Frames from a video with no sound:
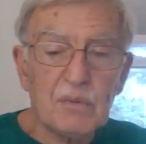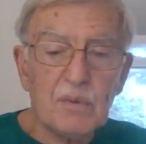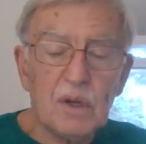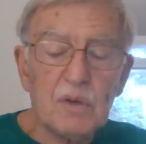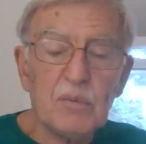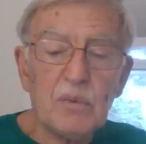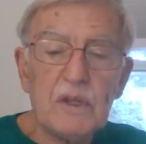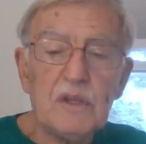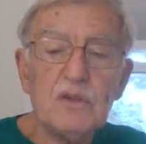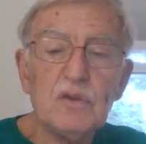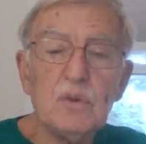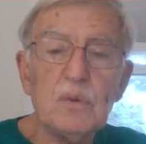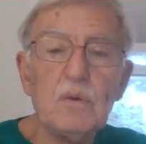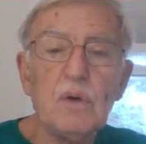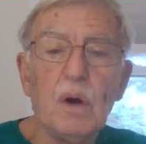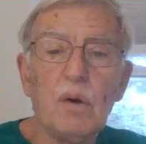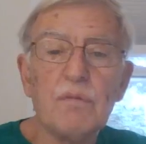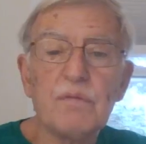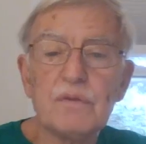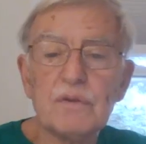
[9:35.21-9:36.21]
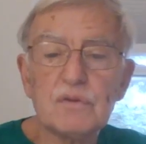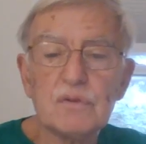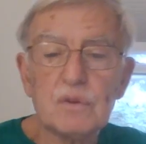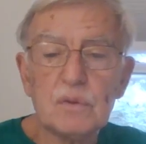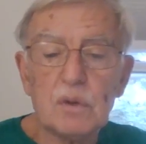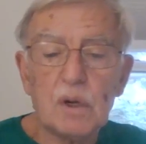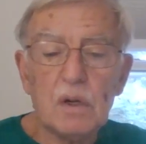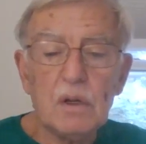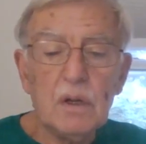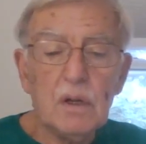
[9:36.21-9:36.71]
What we do know for
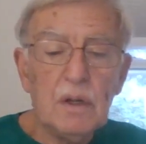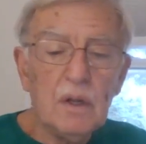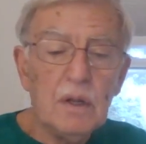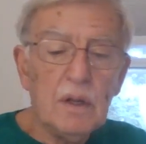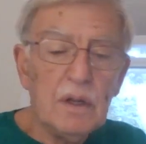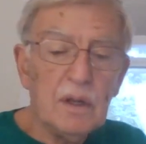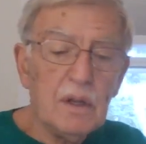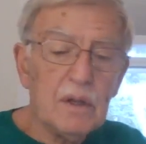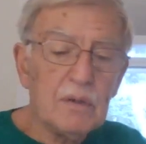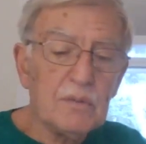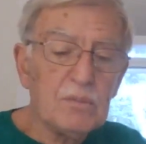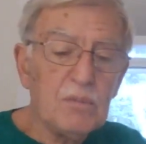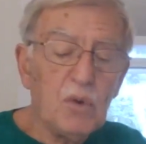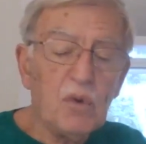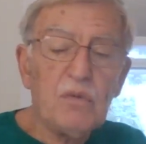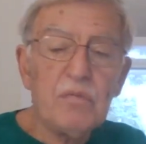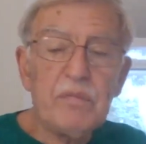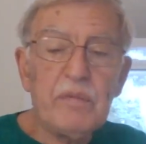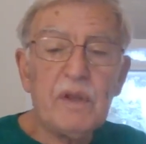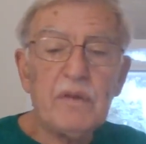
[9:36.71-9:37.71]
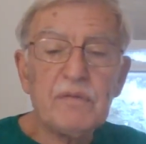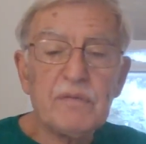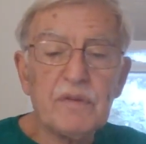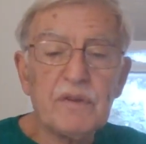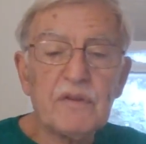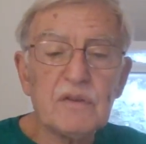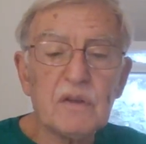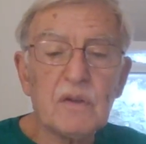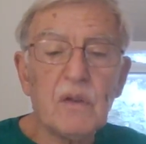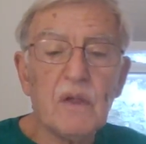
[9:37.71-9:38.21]
sure is movement,
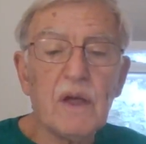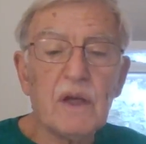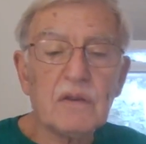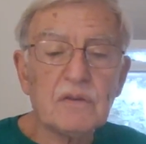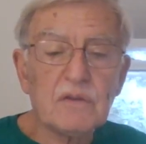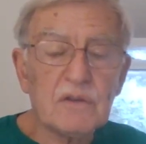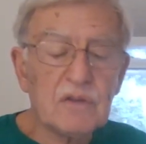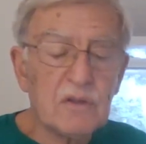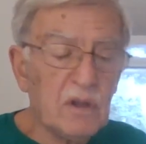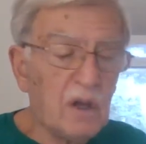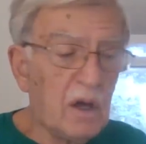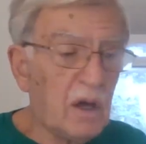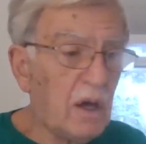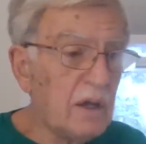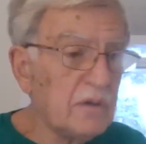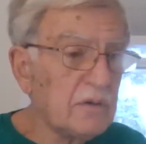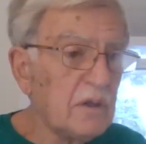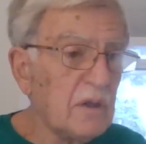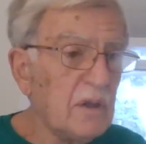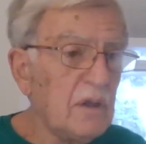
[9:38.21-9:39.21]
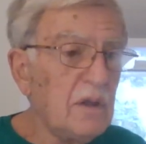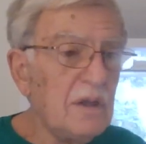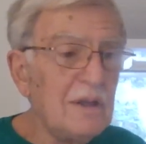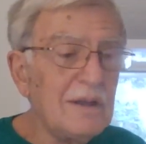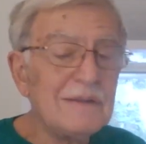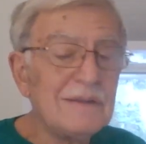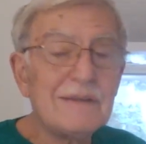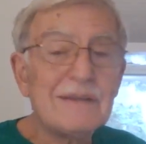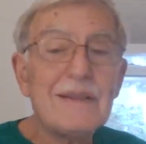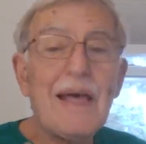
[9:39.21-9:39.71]
physical exercise
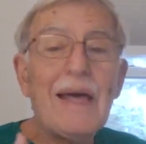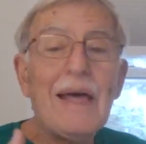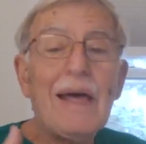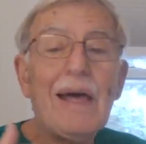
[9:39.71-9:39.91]
is